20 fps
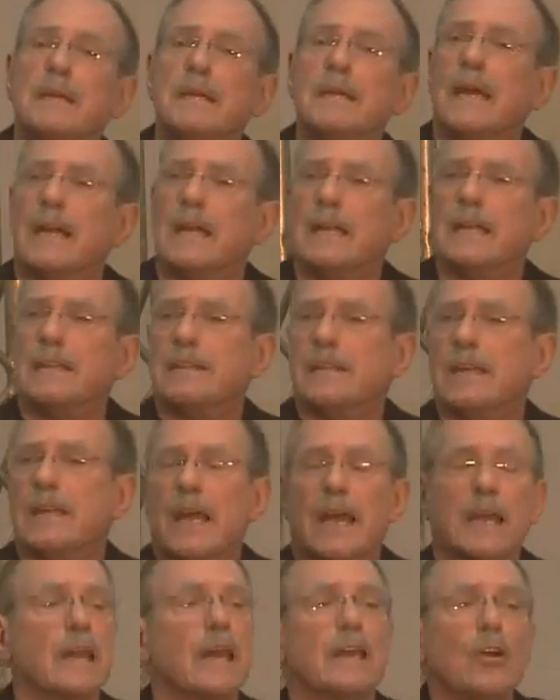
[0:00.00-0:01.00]
be
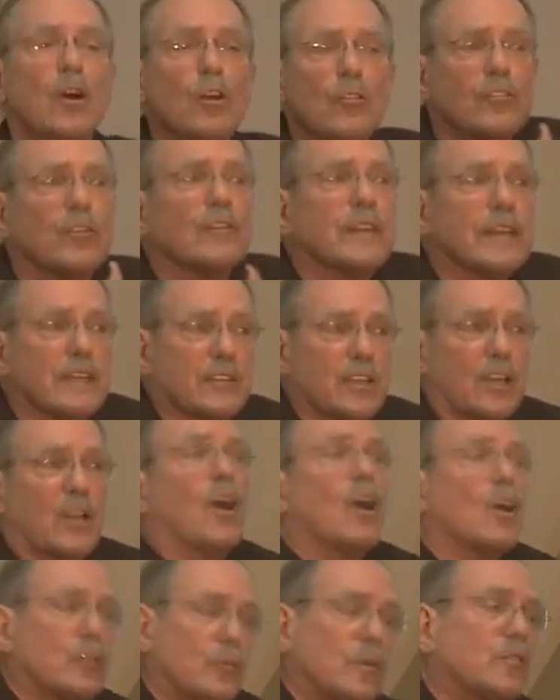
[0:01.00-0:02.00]
anything. And, and also, the, the
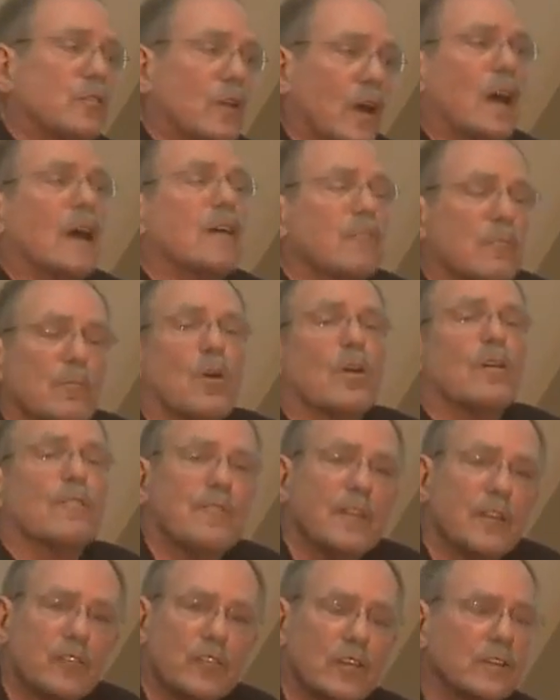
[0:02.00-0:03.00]
cars we drive are more
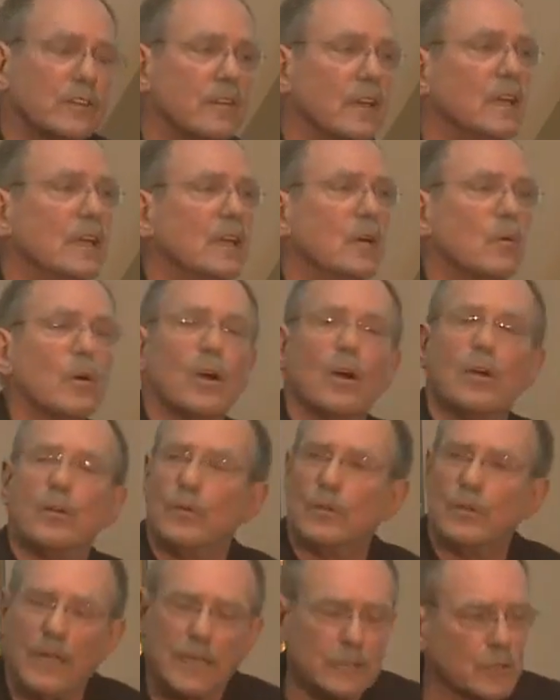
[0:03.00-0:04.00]
efficient. We're going
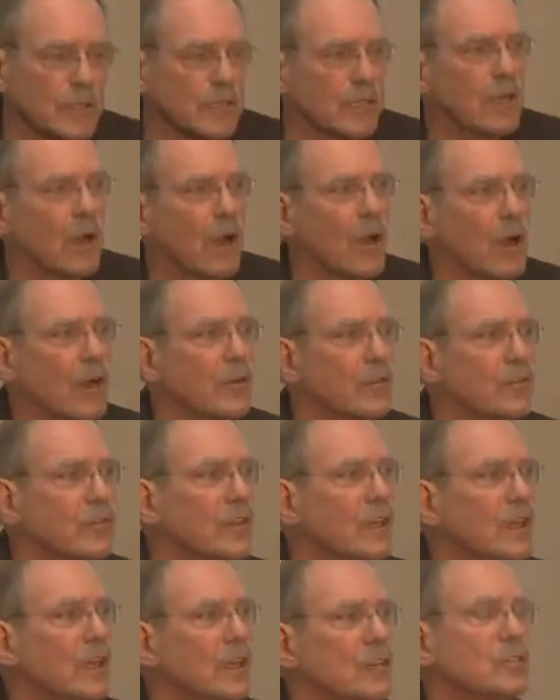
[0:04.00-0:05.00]
to electric
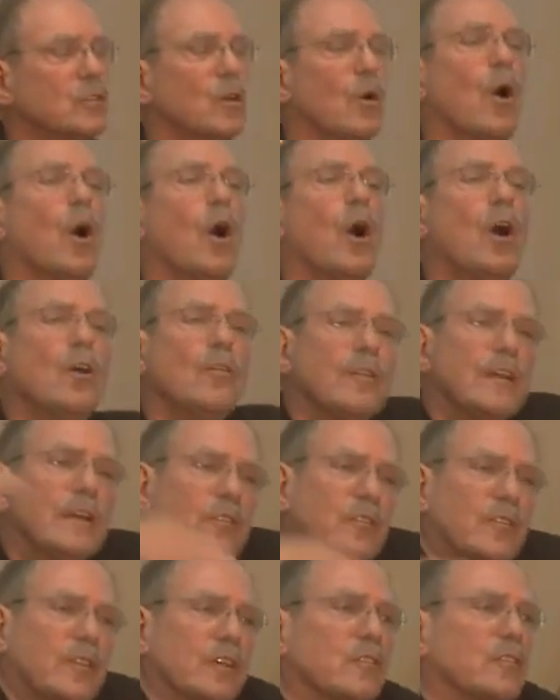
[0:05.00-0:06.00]
cars. So all
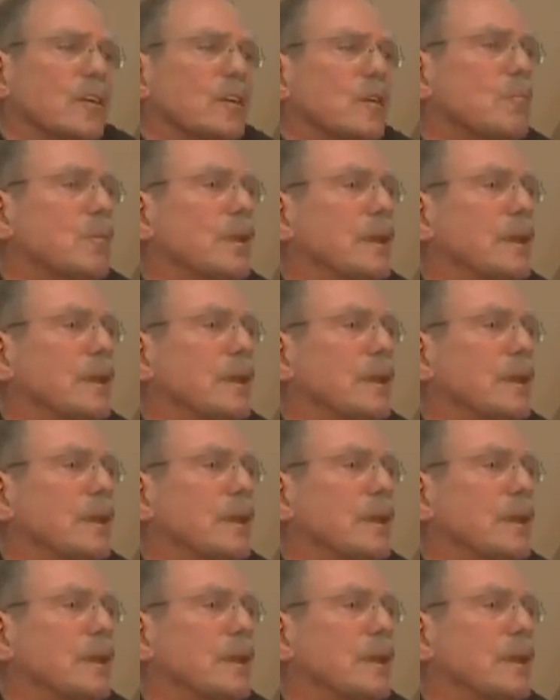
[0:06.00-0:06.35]
these things are going to